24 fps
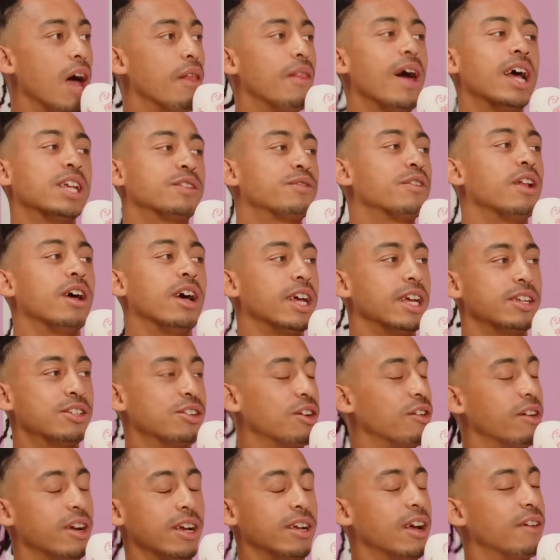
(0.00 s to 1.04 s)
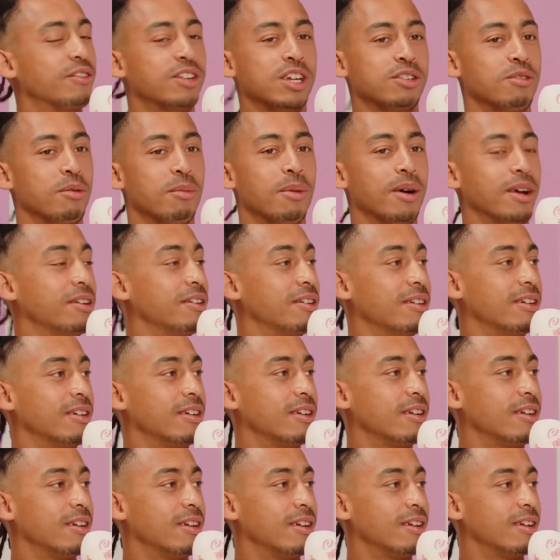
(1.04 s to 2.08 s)
that's flirty. Sorry, I've changed my mind.
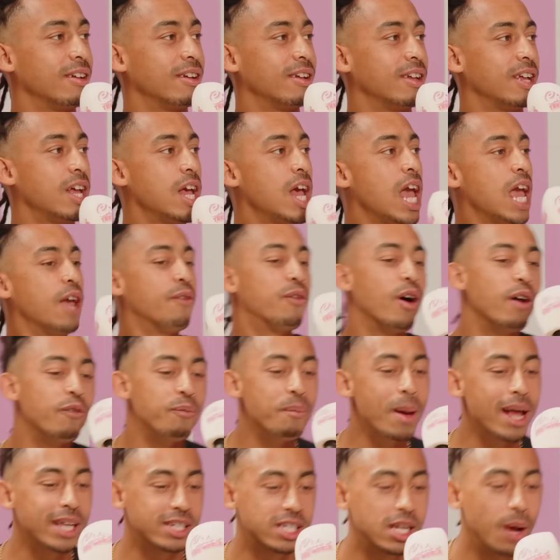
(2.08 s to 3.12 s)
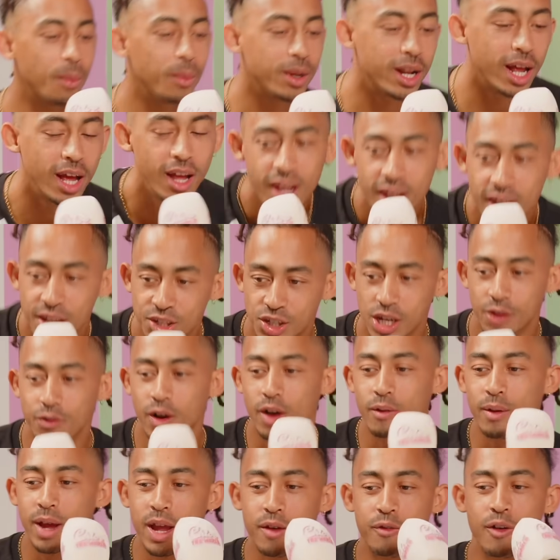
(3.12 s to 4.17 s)
If I've met someone,
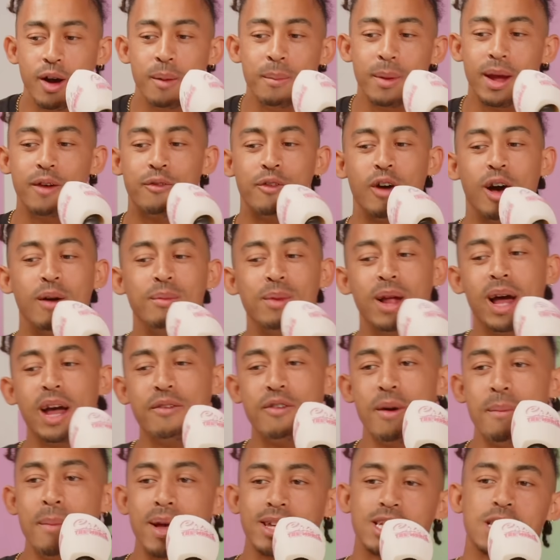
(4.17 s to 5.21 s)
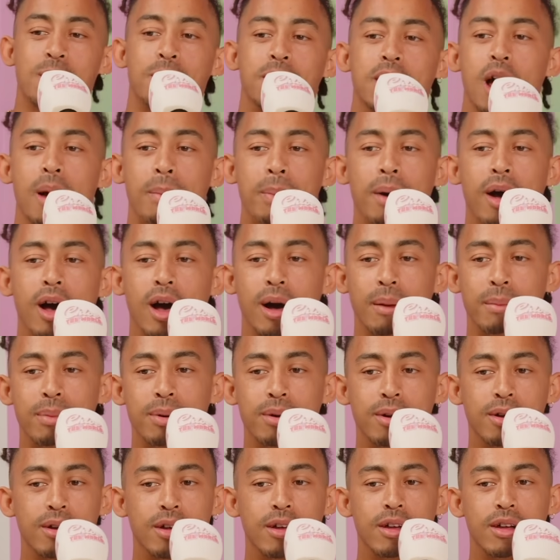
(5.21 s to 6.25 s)
if I met someone at a pub
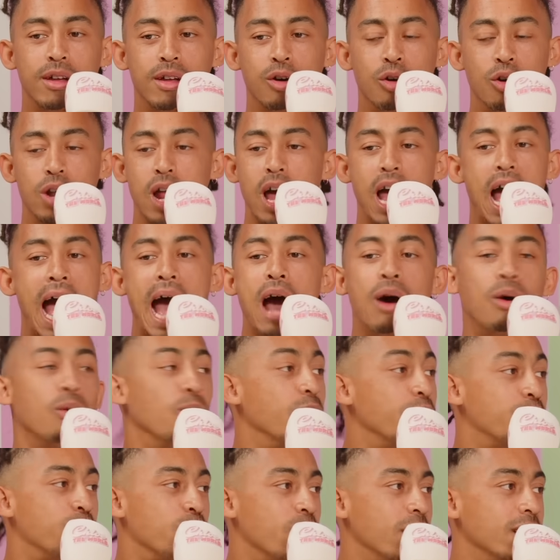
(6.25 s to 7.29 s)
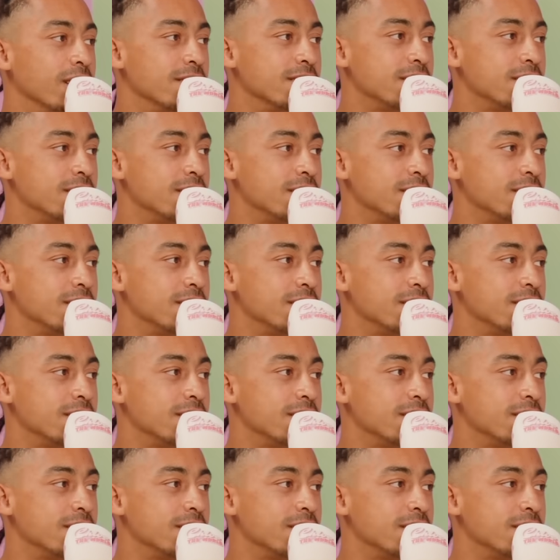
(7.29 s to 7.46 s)
or like out with friends,